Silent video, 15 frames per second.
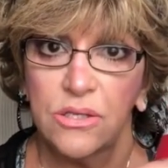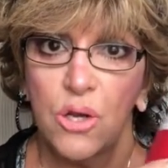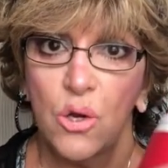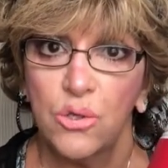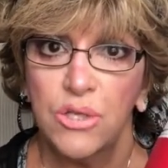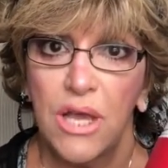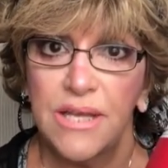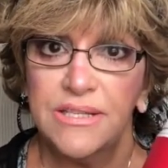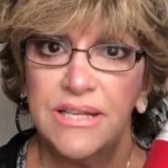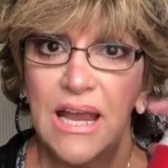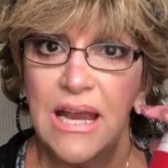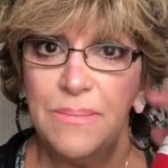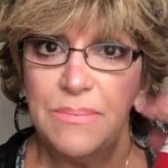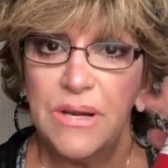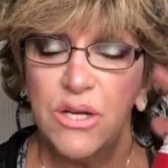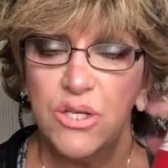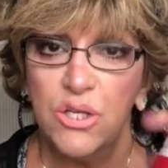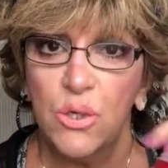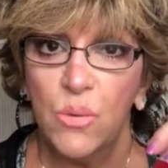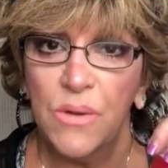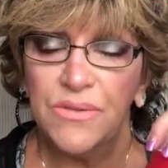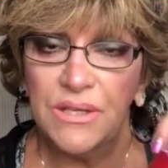goes on tight because you
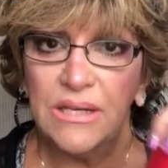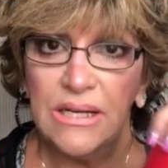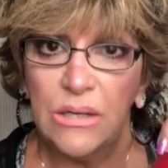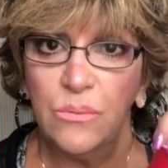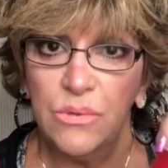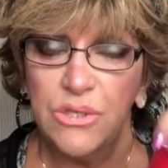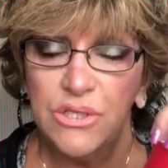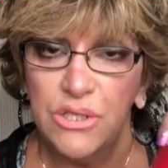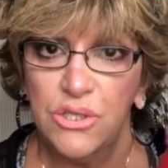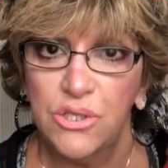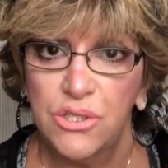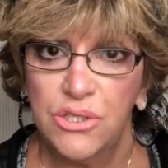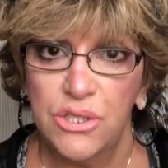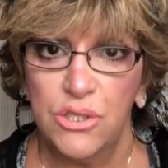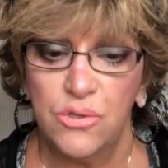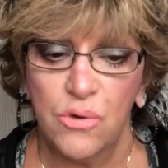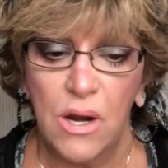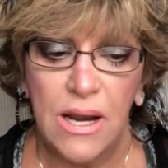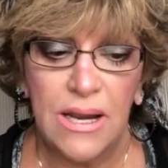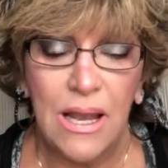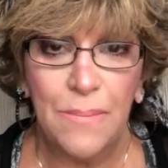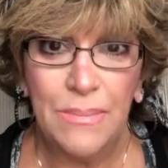don't want the liquid to
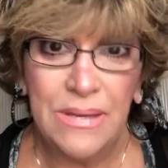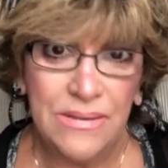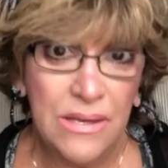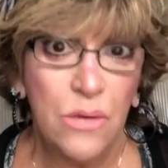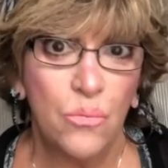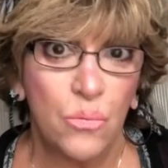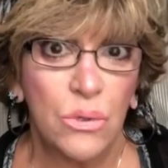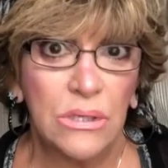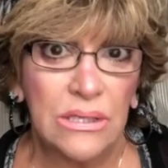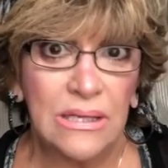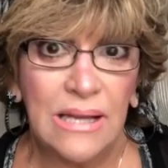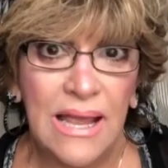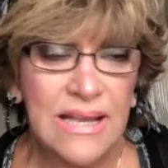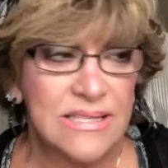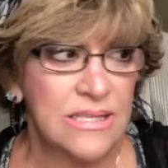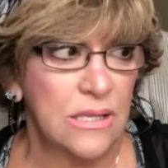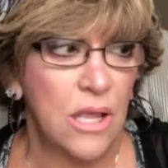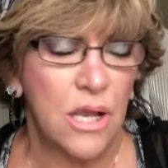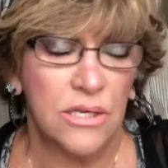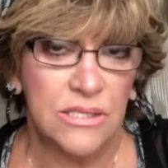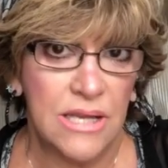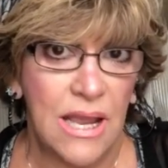dry up, and it really lasts a
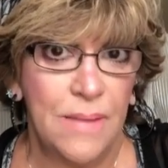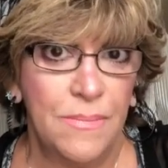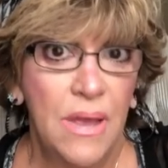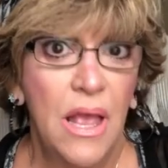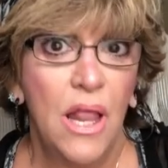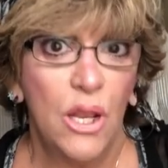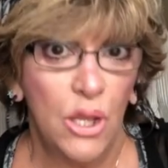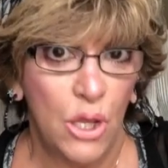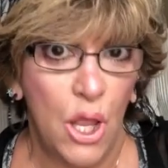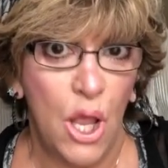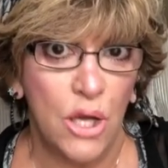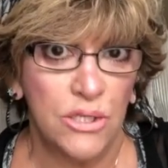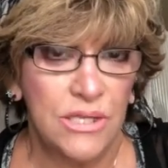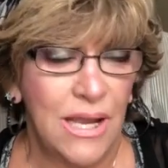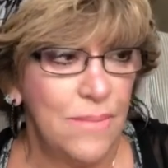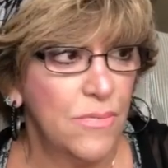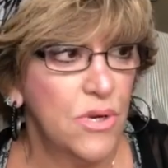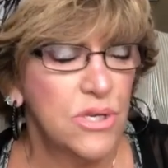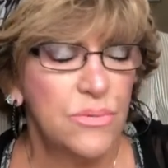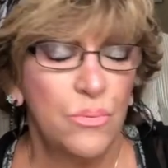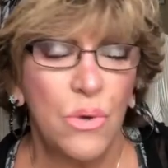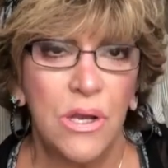long time, long time.
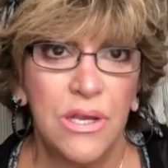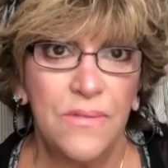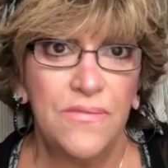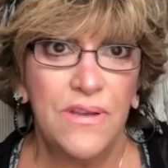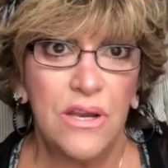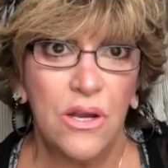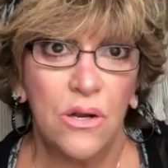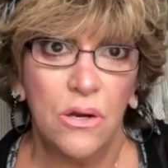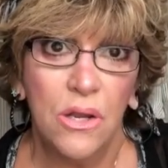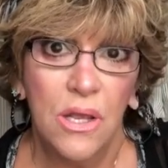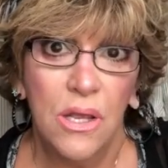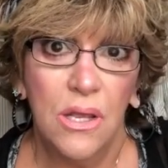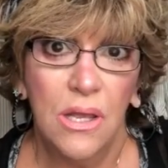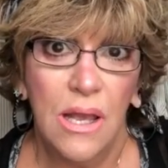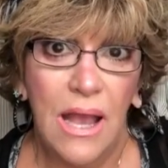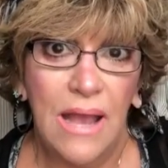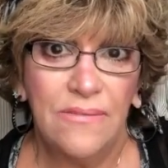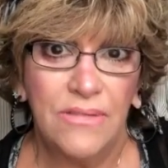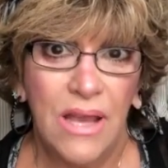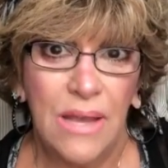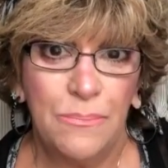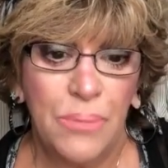There's, well, you figure
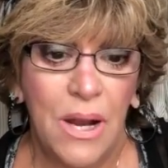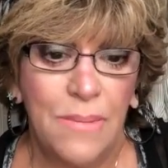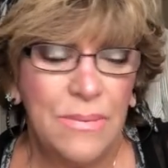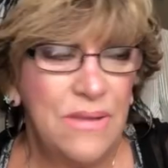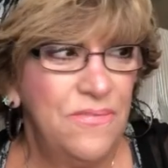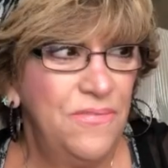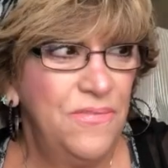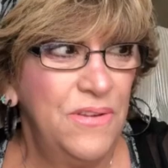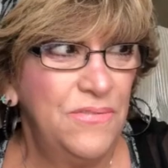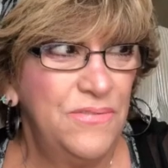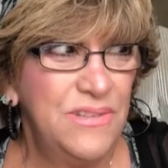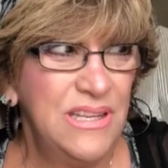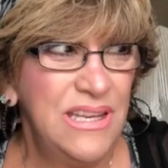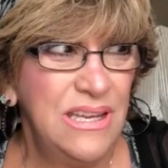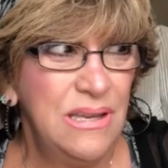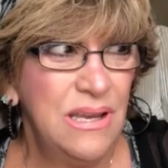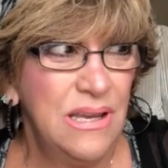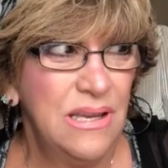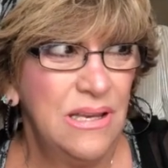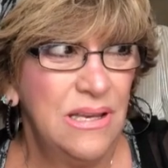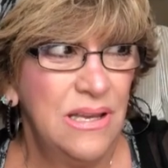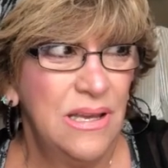I've got probably 50
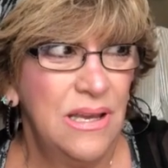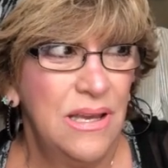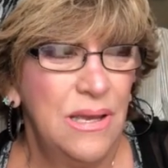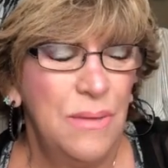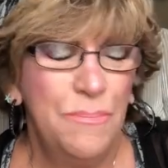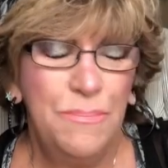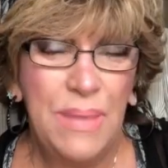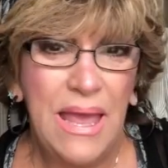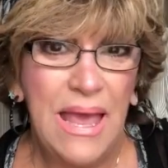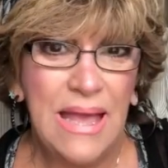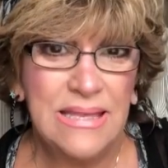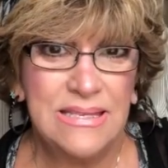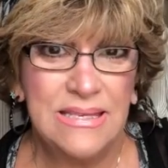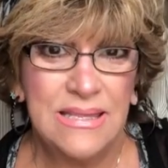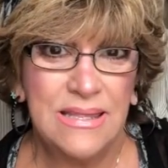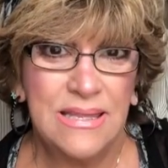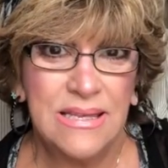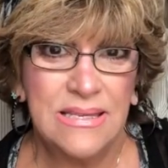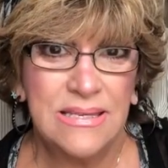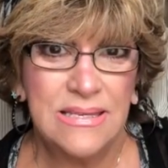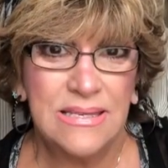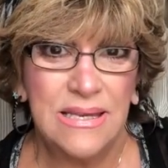pads in
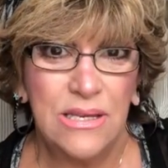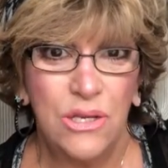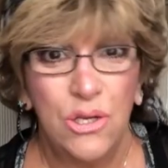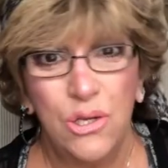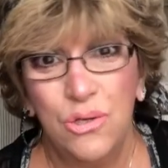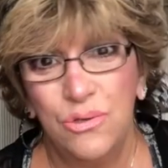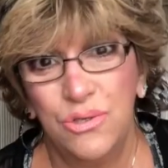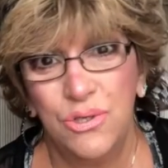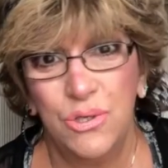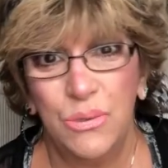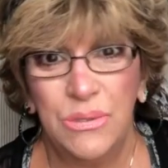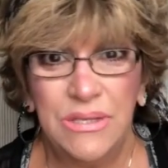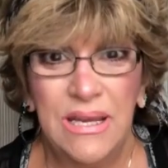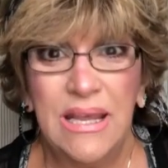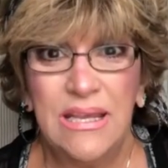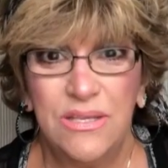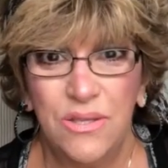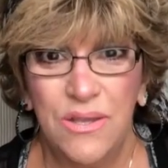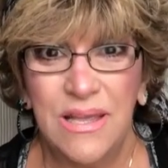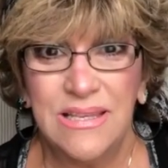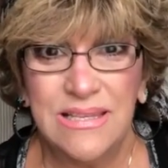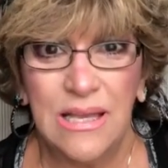this, and you use two a day,
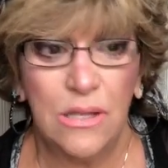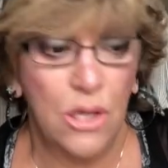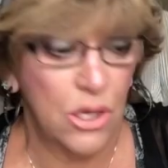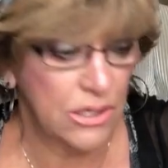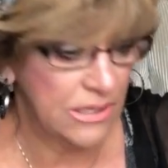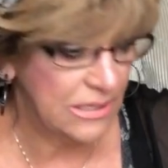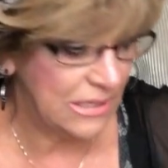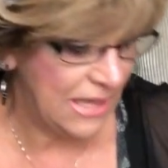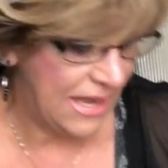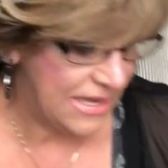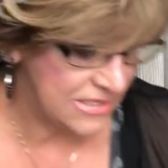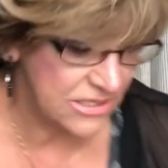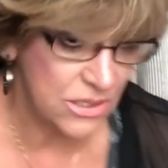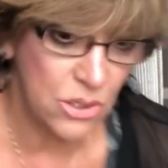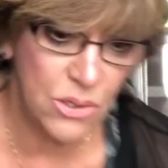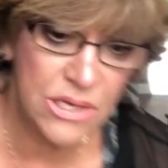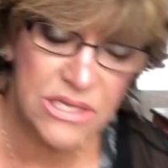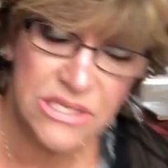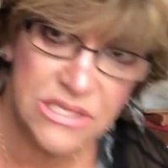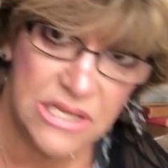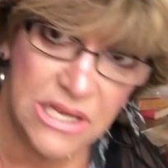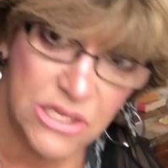so that's how long it lasts. So
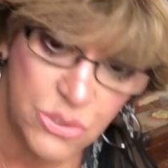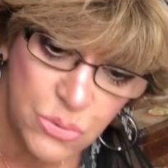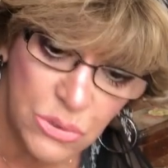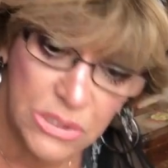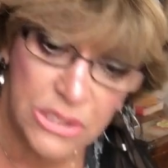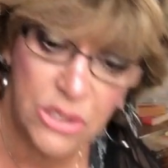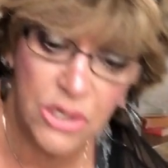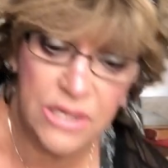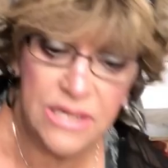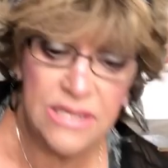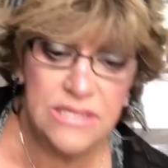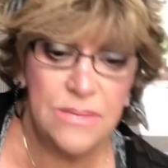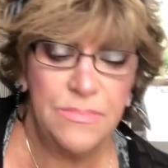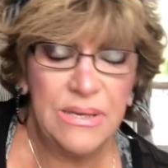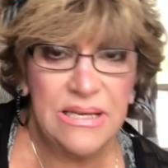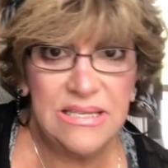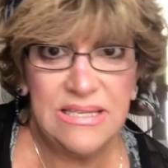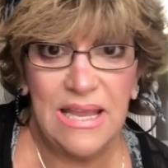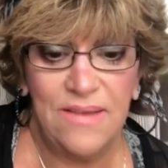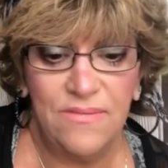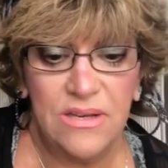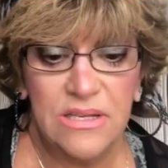it's really good. It's a big
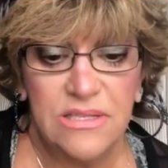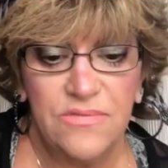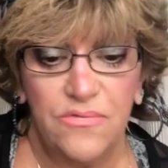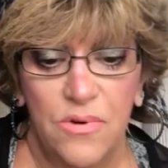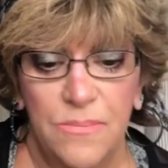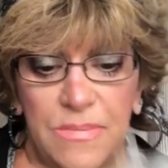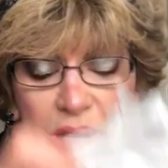savings from